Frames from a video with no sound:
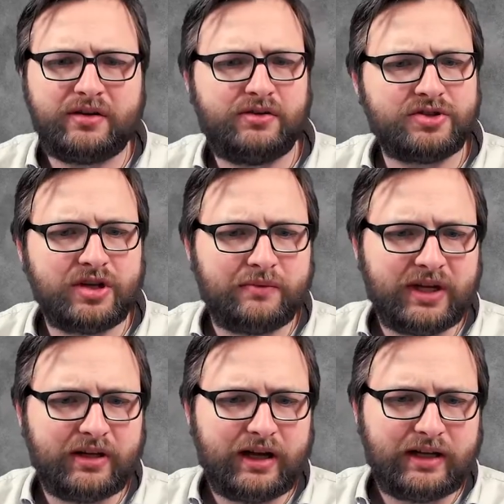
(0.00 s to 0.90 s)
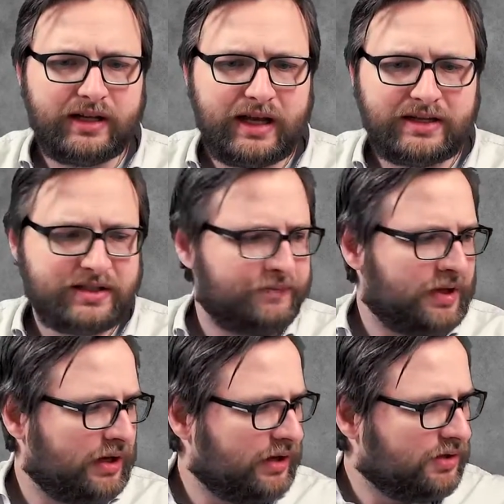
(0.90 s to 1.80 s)
or something like that.
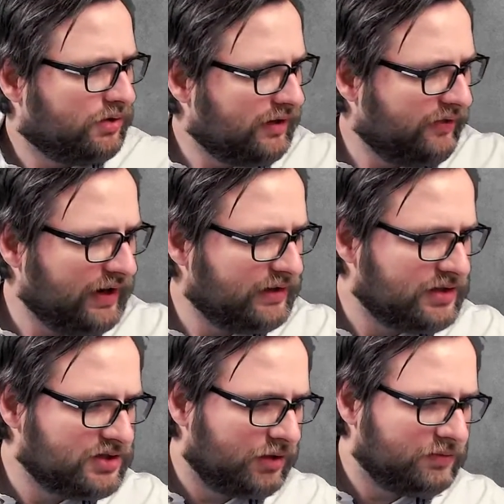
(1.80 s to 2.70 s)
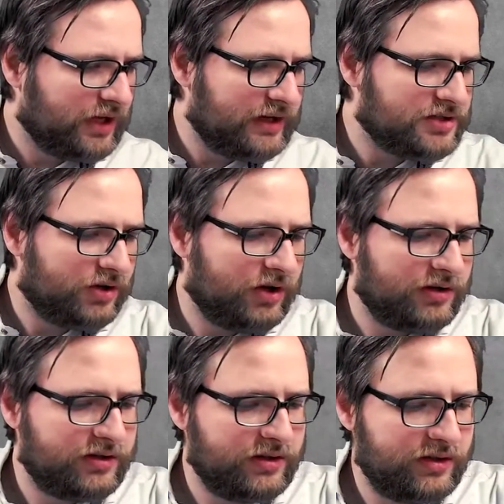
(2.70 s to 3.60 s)
You can find it sometimes
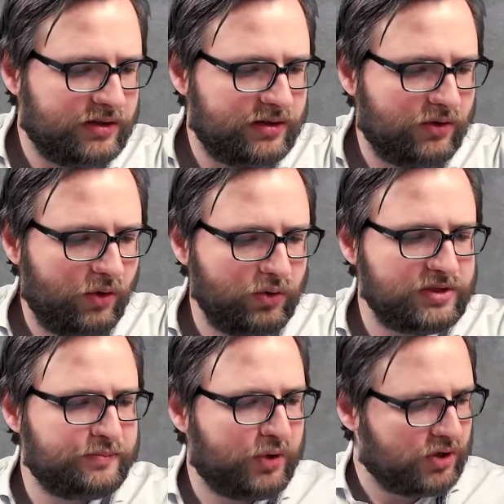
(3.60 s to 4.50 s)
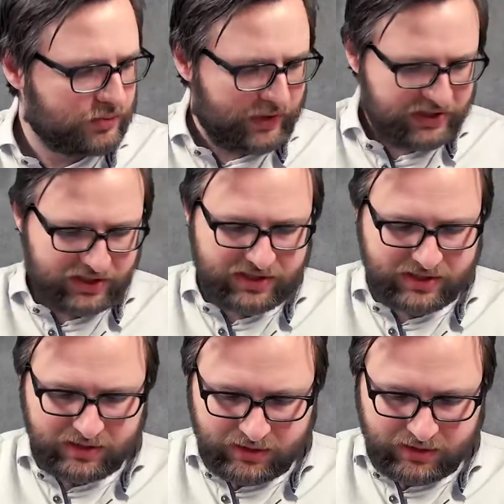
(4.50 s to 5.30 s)
on old pocket watches.